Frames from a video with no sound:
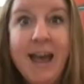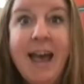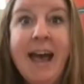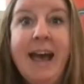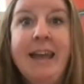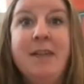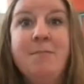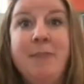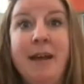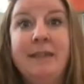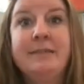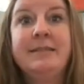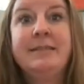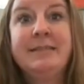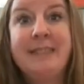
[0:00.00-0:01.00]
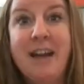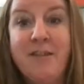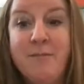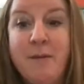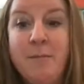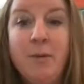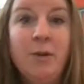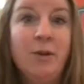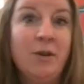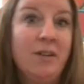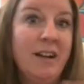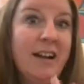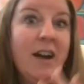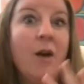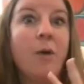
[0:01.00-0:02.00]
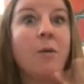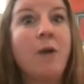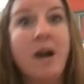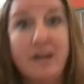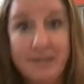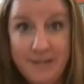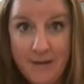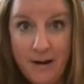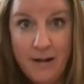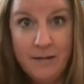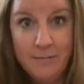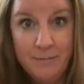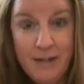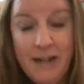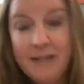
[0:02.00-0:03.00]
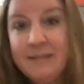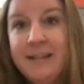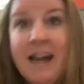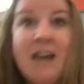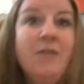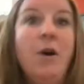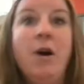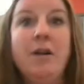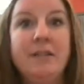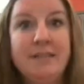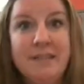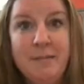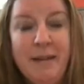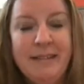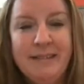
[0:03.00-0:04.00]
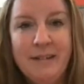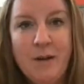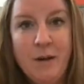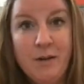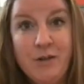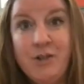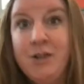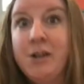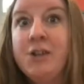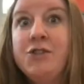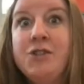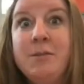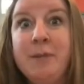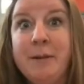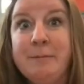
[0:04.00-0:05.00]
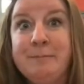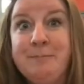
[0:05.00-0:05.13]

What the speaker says: And it makes the staff member look like a rock star because they have all this amazing knowledge to contribute.